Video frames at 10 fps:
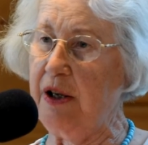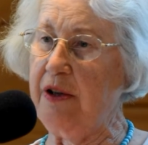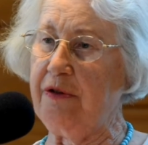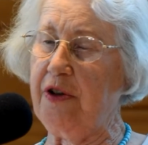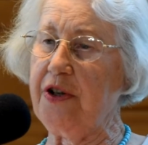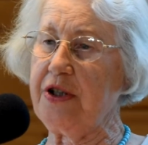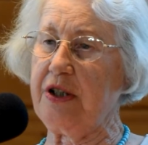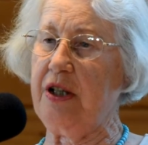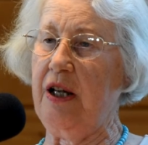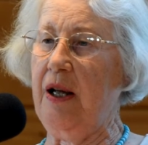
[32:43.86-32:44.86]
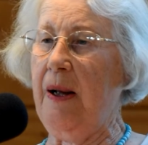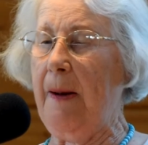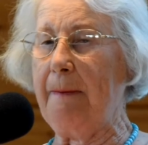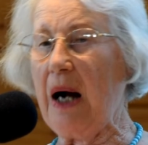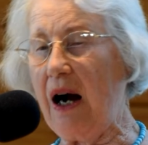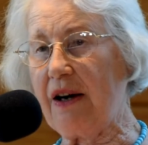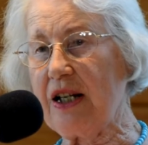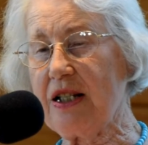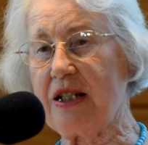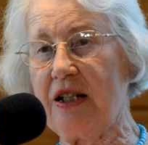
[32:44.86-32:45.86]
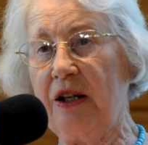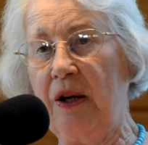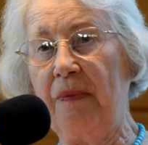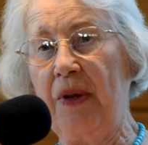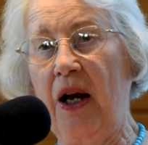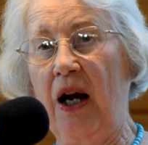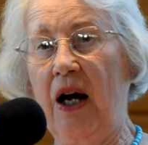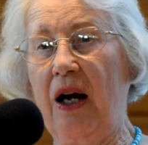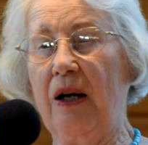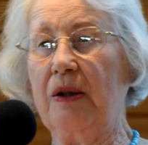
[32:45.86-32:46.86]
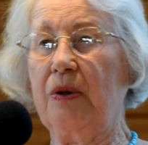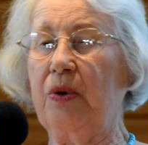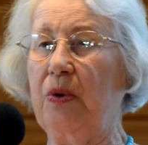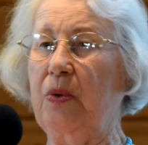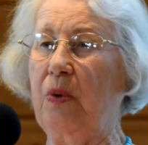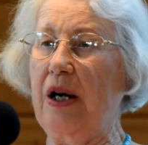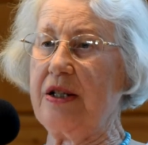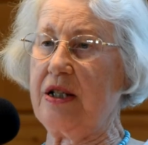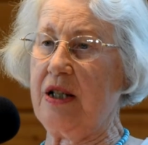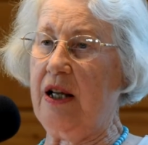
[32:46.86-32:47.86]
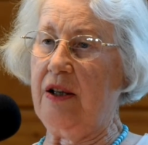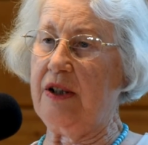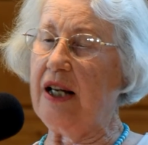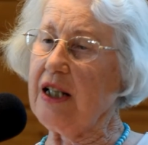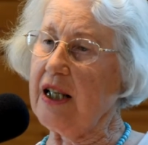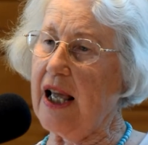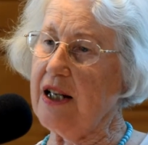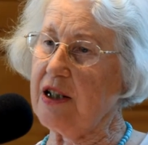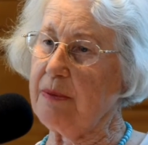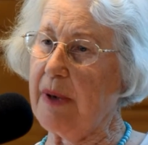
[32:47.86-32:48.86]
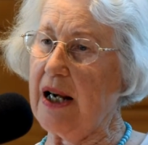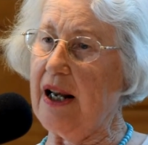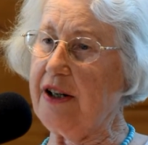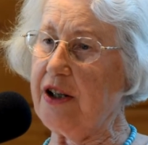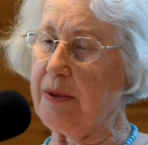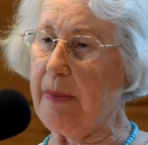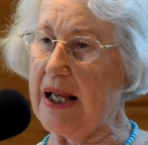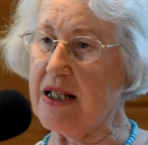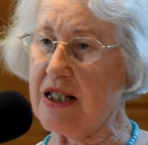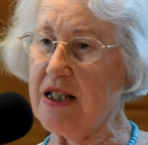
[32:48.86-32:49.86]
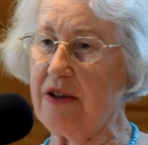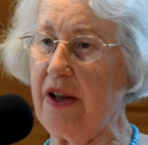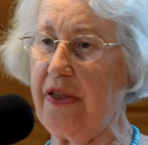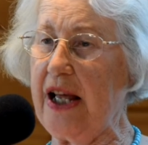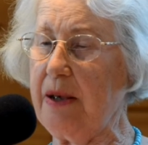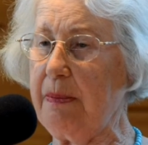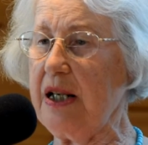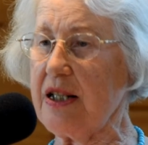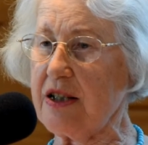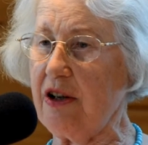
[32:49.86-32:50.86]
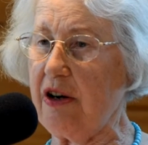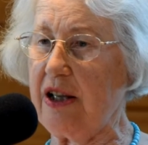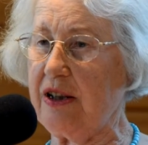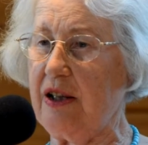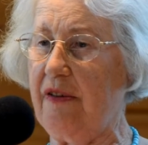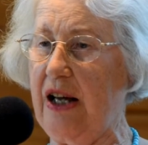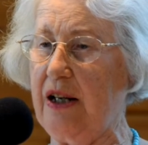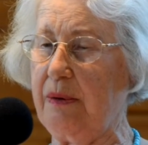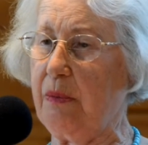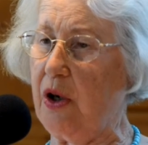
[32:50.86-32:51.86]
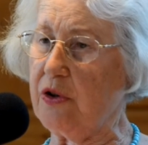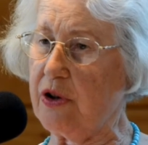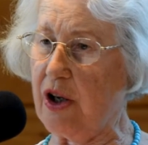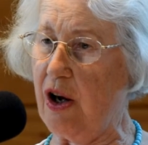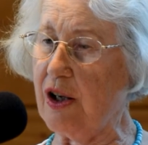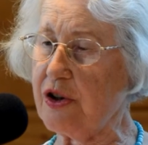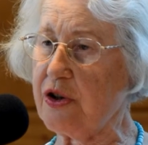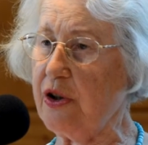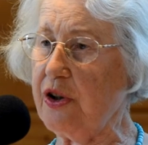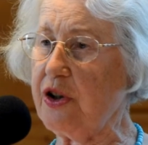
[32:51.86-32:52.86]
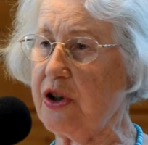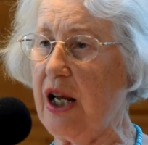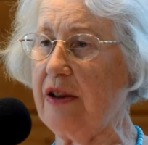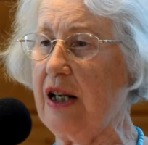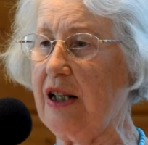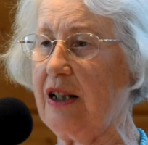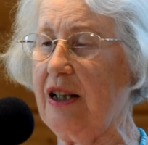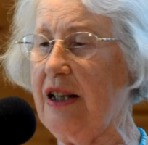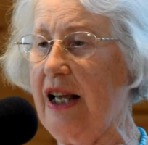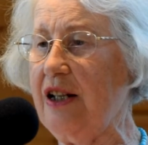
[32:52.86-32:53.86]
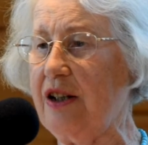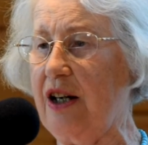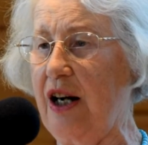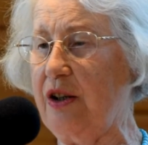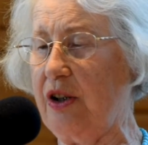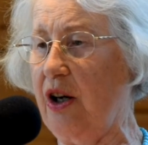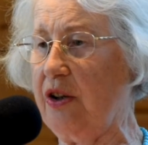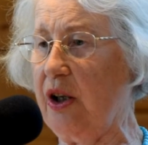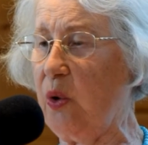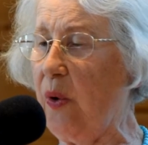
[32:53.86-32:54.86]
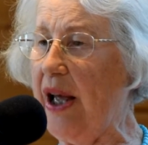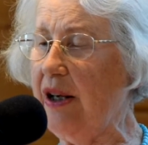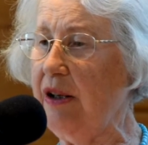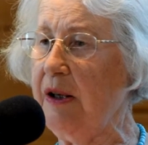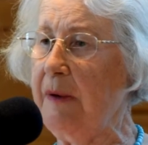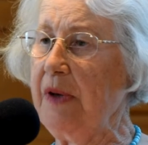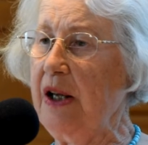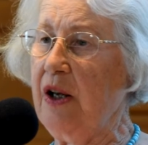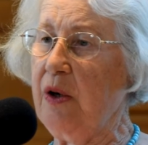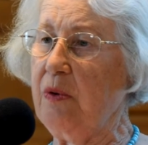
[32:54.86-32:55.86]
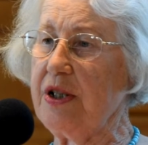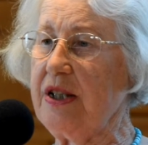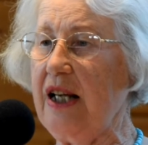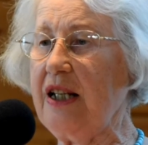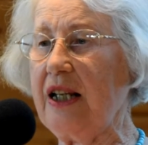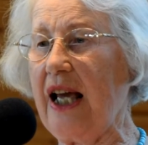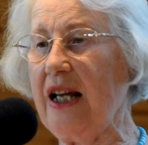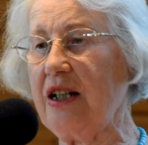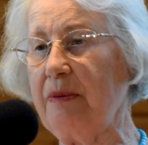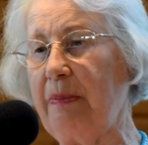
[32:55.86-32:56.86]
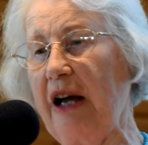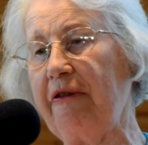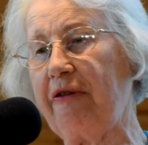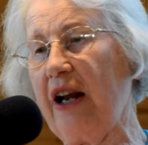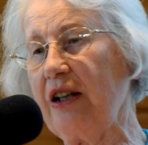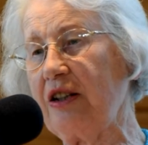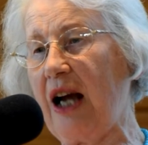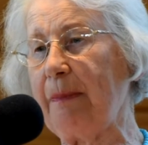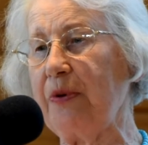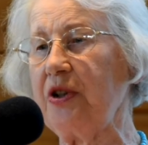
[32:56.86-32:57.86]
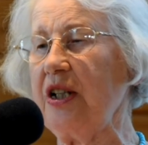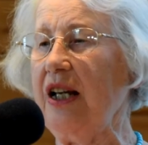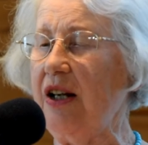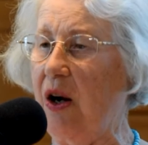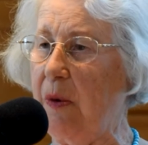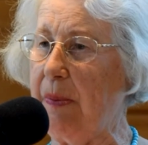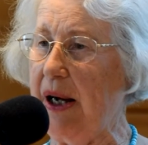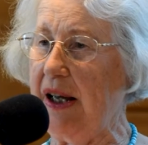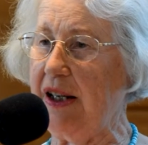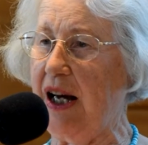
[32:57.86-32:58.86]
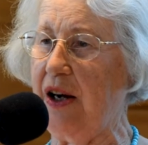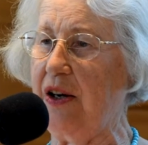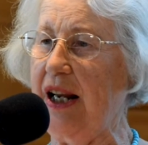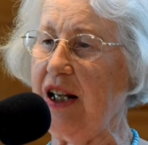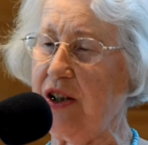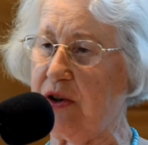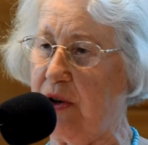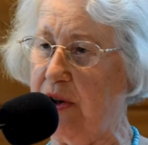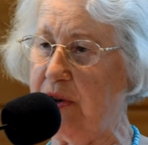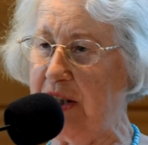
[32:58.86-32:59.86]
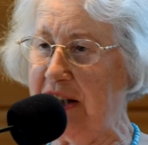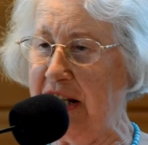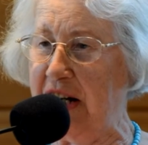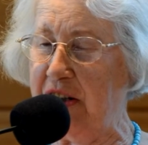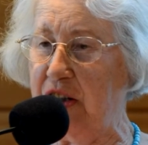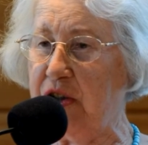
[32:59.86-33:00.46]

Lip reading: First, Maris, who was dedicated by Leonard Mason, the then minister at the Montreal Church, and a little later our daughter Gwen, who was dedicated by Fred Cappuccino in our Lakeshore Unitarian